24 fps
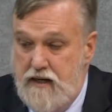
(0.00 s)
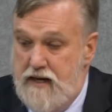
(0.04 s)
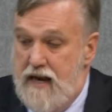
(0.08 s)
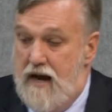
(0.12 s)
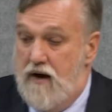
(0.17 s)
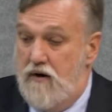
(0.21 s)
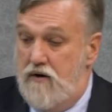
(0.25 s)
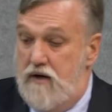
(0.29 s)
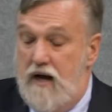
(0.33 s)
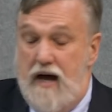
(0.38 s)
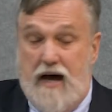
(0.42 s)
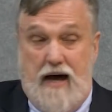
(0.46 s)

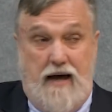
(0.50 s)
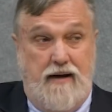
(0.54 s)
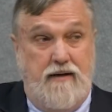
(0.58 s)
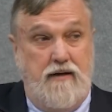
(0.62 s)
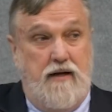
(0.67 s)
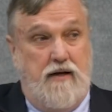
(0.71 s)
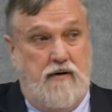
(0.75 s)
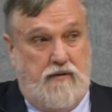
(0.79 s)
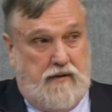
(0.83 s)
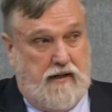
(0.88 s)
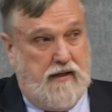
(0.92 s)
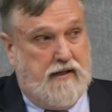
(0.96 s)
Now,
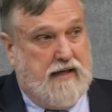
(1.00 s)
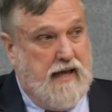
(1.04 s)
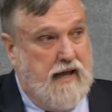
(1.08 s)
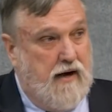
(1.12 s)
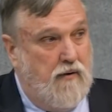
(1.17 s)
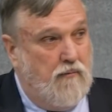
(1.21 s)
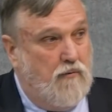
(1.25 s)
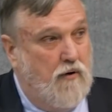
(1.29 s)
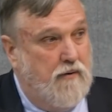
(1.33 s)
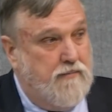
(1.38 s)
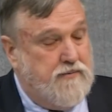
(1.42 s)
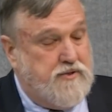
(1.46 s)
God,
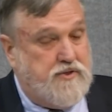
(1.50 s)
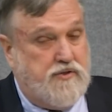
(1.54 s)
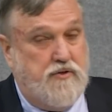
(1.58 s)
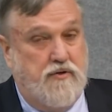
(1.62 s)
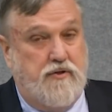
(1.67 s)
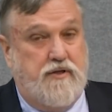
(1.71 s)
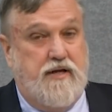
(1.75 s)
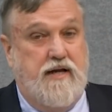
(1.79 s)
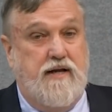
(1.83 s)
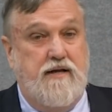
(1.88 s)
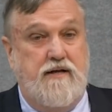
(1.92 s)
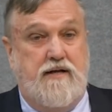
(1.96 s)
again in Romans
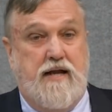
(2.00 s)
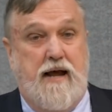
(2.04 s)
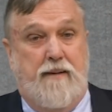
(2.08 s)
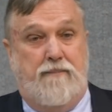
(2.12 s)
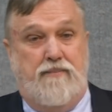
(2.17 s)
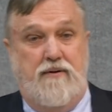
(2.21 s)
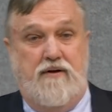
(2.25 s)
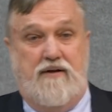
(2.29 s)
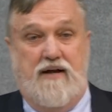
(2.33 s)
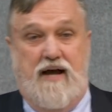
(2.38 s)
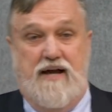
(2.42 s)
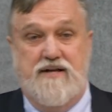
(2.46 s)
13,
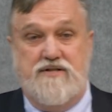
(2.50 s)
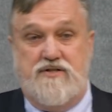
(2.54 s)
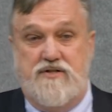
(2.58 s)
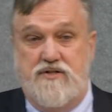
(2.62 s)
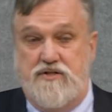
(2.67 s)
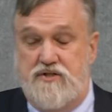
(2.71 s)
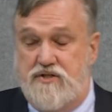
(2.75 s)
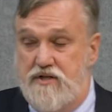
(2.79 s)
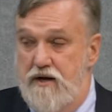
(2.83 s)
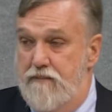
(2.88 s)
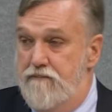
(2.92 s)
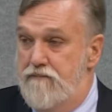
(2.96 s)

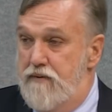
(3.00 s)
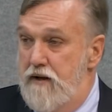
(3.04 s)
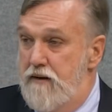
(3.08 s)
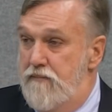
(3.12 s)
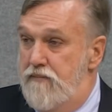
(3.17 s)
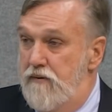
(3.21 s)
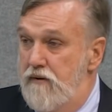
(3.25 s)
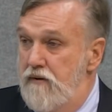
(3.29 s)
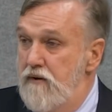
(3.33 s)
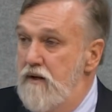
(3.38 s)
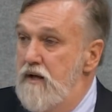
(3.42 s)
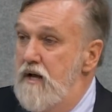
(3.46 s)
deputizes some
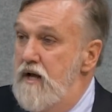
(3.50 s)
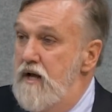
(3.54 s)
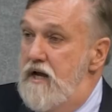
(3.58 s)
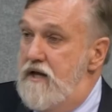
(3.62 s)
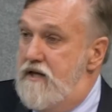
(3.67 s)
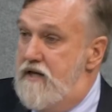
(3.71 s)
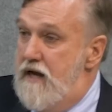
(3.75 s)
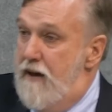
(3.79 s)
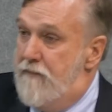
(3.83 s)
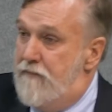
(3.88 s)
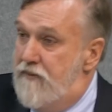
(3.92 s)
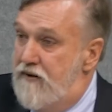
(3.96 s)
people.
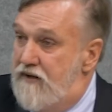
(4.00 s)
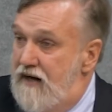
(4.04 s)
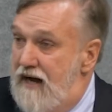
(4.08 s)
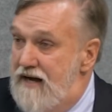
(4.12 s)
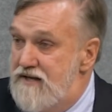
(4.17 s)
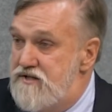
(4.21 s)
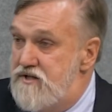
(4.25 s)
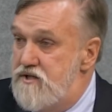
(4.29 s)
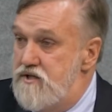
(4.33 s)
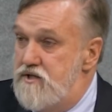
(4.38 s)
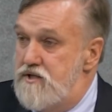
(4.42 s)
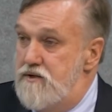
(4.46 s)
He
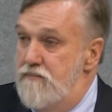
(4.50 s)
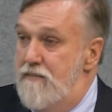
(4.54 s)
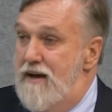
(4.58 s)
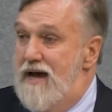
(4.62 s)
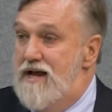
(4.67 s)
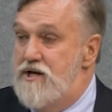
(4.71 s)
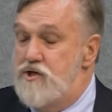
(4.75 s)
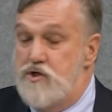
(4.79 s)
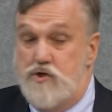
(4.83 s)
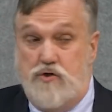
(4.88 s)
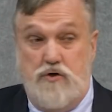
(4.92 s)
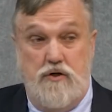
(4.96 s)
deputizes the
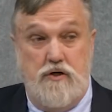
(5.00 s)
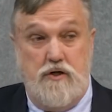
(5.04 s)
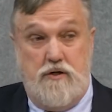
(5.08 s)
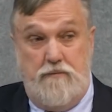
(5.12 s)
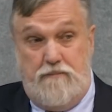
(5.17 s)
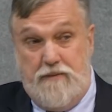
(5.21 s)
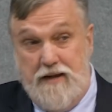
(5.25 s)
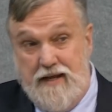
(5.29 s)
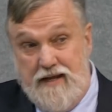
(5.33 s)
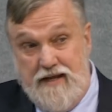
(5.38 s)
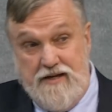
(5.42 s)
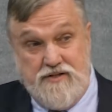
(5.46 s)
magistrate
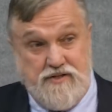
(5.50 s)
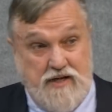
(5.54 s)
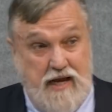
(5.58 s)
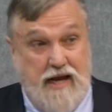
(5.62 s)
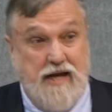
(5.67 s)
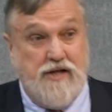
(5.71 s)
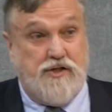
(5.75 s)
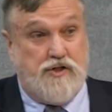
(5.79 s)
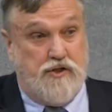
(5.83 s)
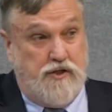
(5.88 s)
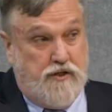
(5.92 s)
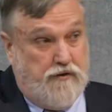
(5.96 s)
to be his
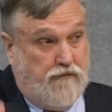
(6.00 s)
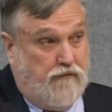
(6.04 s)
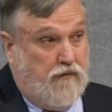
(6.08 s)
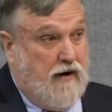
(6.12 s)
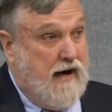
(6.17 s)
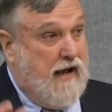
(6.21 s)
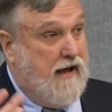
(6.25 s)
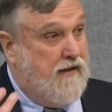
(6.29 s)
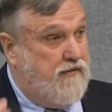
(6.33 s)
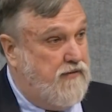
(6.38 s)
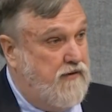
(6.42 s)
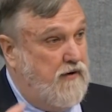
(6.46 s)
agent of
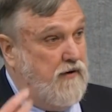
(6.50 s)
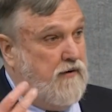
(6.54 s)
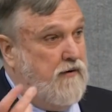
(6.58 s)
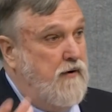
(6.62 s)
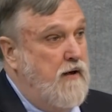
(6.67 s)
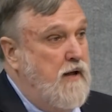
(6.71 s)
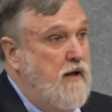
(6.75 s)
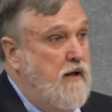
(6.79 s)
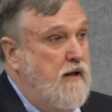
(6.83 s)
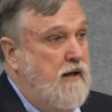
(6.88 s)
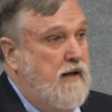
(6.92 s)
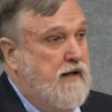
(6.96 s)
wrath. There,
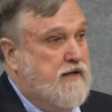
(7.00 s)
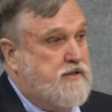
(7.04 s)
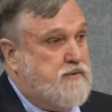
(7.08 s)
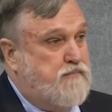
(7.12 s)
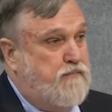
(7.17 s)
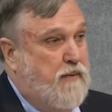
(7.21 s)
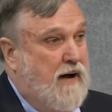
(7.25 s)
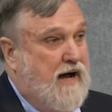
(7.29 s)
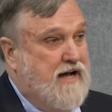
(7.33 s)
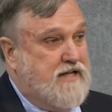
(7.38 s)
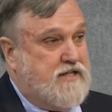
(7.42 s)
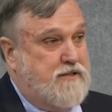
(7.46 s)
it's
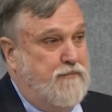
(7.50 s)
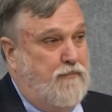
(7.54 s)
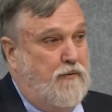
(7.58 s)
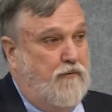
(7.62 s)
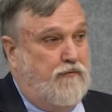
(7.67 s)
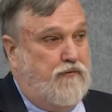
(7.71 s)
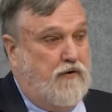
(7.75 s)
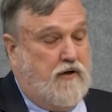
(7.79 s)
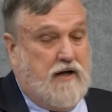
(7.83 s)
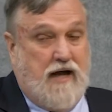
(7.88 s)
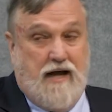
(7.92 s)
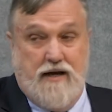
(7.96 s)

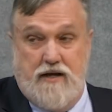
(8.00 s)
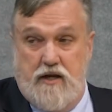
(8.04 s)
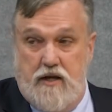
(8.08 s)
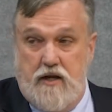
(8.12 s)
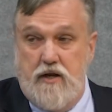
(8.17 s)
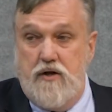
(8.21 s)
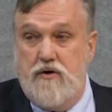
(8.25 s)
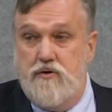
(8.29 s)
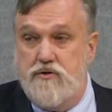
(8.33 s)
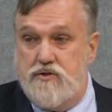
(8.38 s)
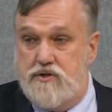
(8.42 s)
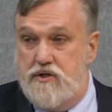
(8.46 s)
possible for God to
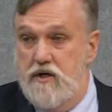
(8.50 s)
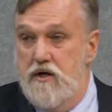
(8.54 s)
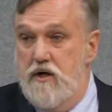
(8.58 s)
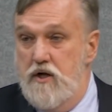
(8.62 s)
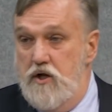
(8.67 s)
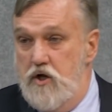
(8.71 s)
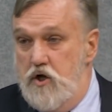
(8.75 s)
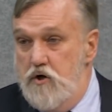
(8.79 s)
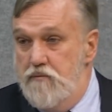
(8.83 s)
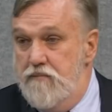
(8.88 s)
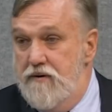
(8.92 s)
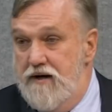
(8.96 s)
use
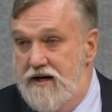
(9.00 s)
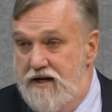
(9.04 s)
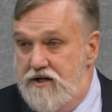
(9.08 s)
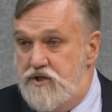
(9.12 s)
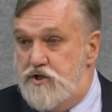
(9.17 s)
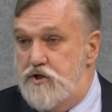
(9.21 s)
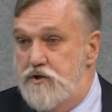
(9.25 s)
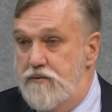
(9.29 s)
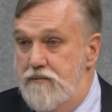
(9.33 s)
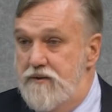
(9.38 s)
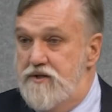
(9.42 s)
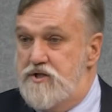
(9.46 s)
human
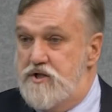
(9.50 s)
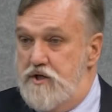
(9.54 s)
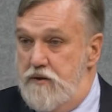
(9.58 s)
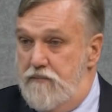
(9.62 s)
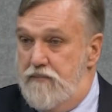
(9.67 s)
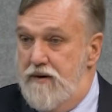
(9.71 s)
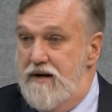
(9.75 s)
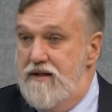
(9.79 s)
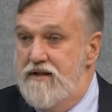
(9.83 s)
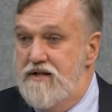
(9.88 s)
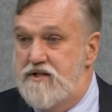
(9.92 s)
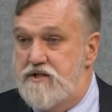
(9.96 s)
instruments
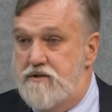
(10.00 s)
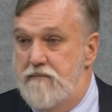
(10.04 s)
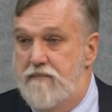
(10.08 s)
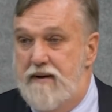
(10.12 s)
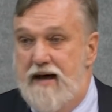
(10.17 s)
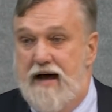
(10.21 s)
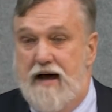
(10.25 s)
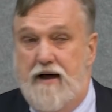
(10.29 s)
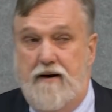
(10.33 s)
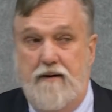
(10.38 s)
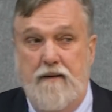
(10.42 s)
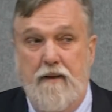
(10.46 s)
to bring this
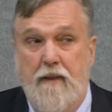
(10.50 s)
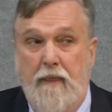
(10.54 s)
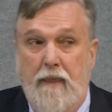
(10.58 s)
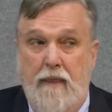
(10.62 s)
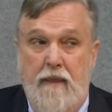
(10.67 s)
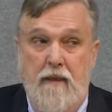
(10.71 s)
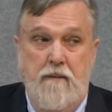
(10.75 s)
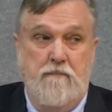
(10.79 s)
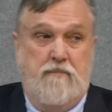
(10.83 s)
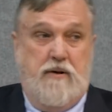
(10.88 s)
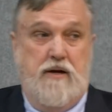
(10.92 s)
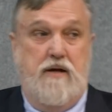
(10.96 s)
about,
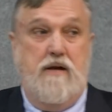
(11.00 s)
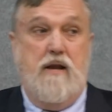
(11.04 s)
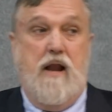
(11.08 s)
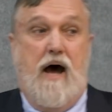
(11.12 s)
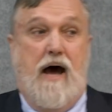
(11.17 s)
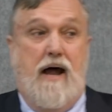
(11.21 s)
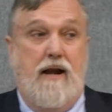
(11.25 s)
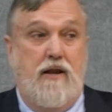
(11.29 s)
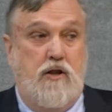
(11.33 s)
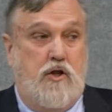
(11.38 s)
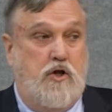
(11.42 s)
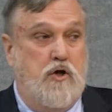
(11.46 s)
but
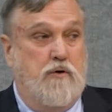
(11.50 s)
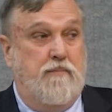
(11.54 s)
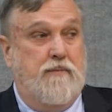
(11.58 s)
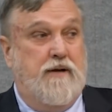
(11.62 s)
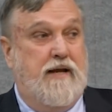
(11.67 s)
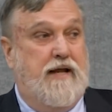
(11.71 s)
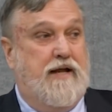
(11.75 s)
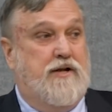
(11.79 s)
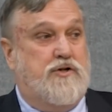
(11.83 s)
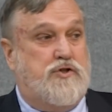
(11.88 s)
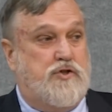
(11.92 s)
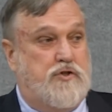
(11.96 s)
not
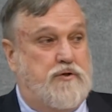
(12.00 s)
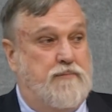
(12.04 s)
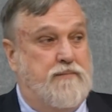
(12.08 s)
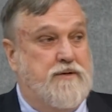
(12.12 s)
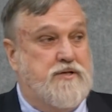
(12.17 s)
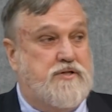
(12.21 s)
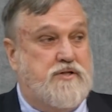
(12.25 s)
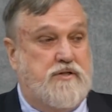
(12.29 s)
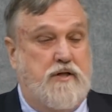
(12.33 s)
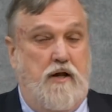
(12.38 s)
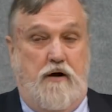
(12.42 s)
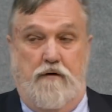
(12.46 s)
human
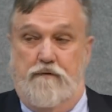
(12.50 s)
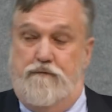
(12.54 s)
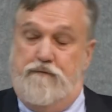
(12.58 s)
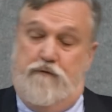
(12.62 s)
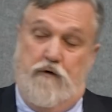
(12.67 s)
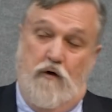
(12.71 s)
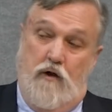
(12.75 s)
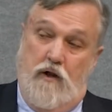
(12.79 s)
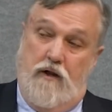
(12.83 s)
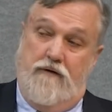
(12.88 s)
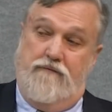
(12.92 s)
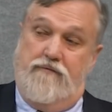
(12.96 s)
instruments that are
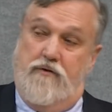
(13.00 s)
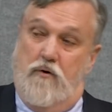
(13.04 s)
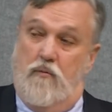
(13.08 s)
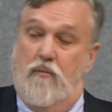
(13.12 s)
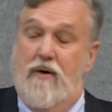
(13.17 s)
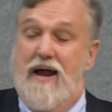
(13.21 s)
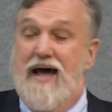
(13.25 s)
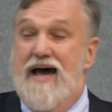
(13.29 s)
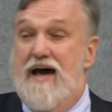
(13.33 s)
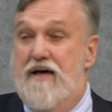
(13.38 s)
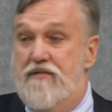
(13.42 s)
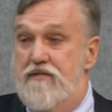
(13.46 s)
full of the
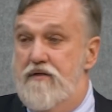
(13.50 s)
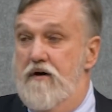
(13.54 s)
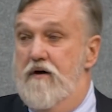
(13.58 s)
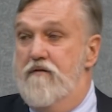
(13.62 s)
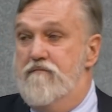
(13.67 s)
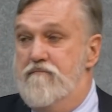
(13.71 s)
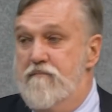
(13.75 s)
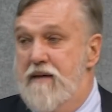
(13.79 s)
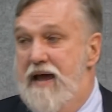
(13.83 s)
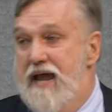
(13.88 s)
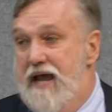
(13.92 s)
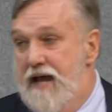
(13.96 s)
wrath
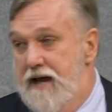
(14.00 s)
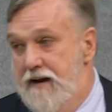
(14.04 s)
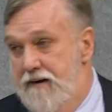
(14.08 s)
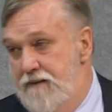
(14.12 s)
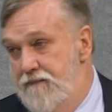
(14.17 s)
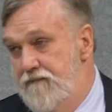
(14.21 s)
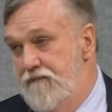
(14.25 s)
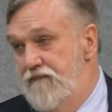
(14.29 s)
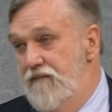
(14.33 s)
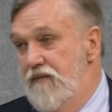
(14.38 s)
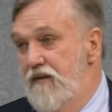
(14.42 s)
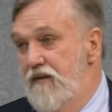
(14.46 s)
of man.